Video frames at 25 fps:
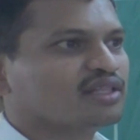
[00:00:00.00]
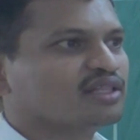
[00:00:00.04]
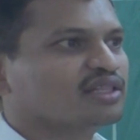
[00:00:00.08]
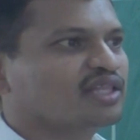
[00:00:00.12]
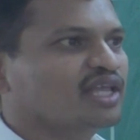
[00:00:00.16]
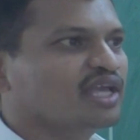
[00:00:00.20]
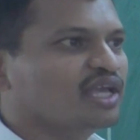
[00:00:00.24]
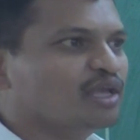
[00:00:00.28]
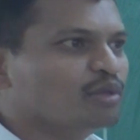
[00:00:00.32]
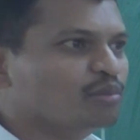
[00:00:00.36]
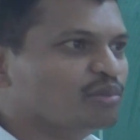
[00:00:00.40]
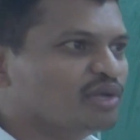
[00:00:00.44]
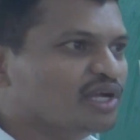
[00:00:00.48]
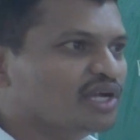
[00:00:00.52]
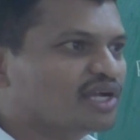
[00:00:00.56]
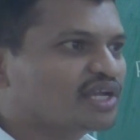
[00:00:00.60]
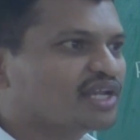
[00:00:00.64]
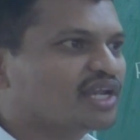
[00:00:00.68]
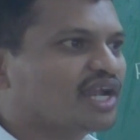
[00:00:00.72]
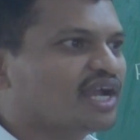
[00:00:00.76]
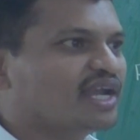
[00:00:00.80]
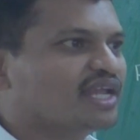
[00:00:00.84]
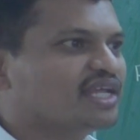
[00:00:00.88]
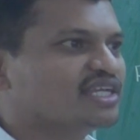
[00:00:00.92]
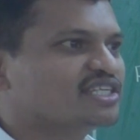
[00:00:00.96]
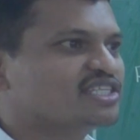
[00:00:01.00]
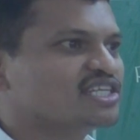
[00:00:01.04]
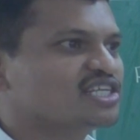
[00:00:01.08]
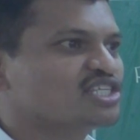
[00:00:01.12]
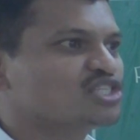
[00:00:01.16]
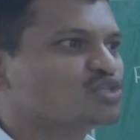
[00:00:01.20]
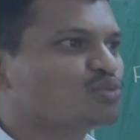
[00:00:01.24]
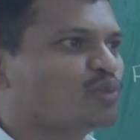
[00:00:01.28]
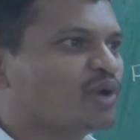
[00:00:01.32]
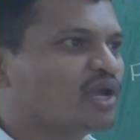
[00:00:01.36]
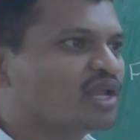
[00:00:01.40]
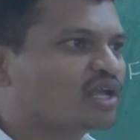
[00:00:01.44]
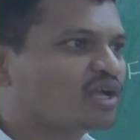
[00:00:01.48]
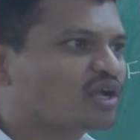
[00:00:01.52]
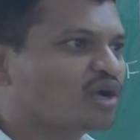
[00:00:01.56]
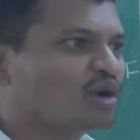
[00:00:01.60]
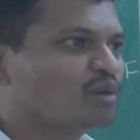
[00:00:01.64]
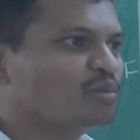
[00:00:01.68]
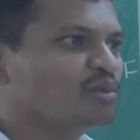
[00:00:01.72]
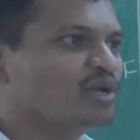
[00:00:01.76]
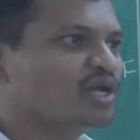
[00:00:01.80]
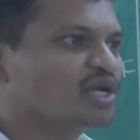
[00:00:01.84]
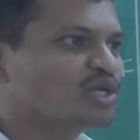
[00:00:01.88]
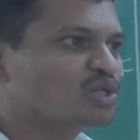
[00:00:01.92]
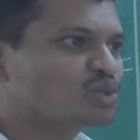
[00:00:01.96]
they emit radiations while
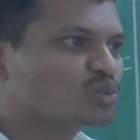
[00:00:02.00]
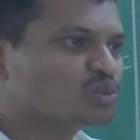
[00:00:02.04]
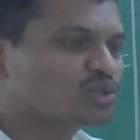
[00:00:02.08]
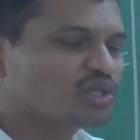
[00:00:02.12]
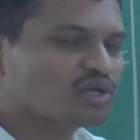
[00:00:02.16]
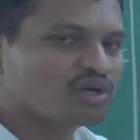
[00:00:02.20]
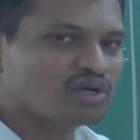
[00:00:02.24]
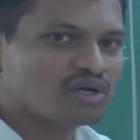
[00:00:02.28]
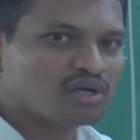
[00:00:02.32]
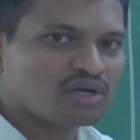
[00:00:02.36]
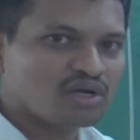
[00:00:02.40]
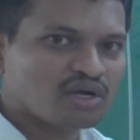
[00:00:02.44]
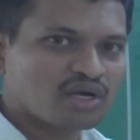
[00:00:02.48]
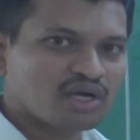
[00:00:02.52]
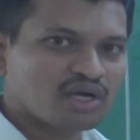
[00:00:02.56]
coming to the